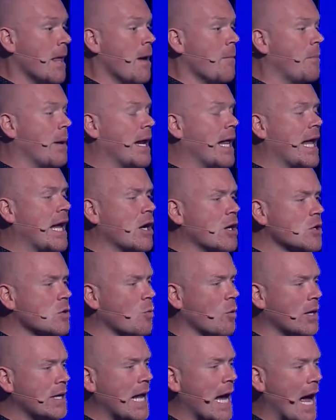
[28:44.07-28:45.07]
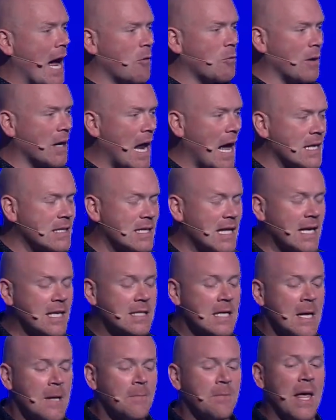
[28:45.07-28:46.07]
But here, one day I realized
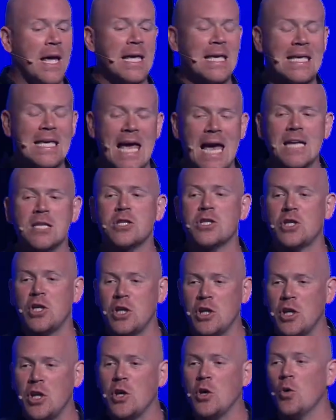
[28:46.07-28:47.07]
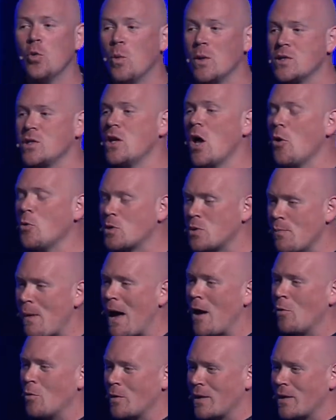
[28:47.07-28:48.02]
this that yes to you was no to my own